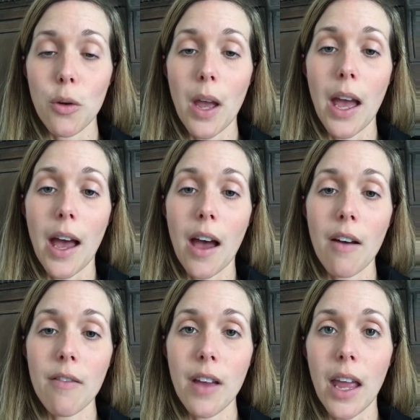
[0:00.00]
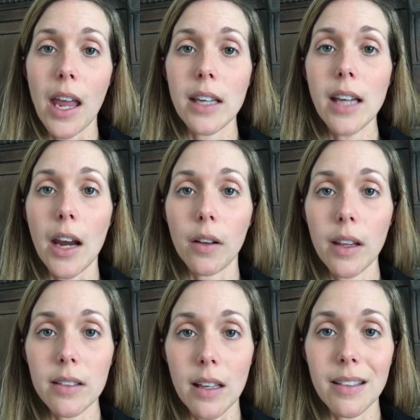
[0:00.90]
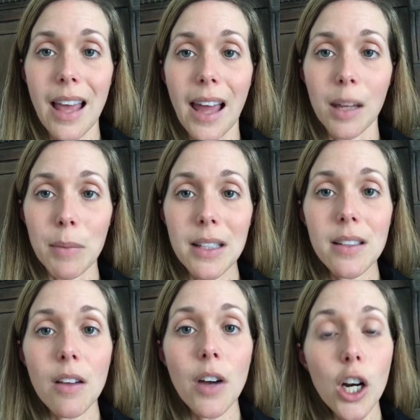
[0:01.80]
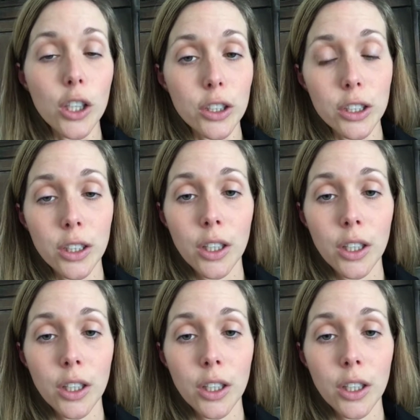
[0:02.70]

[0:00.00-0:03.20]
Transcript: you have a title that says the elements of art.